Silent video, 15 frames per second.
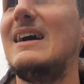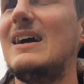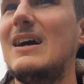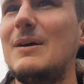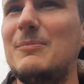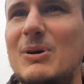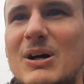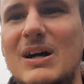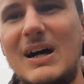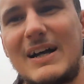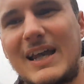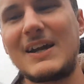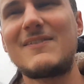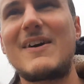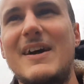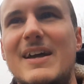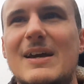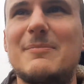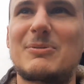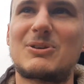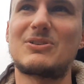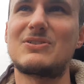Um, I came out
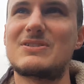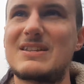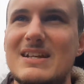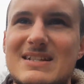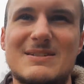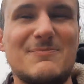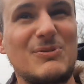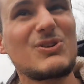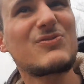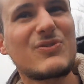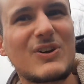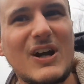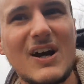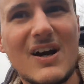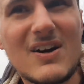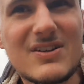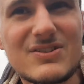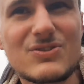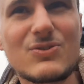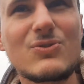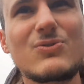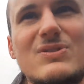here because there's some beautiful
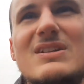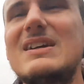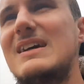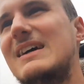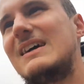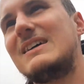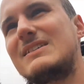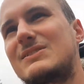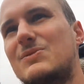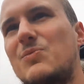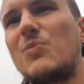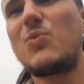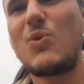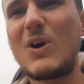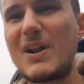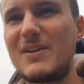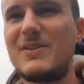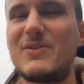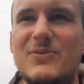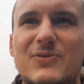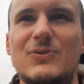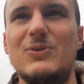castles and some
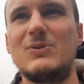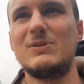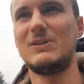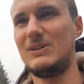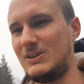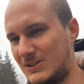wonderful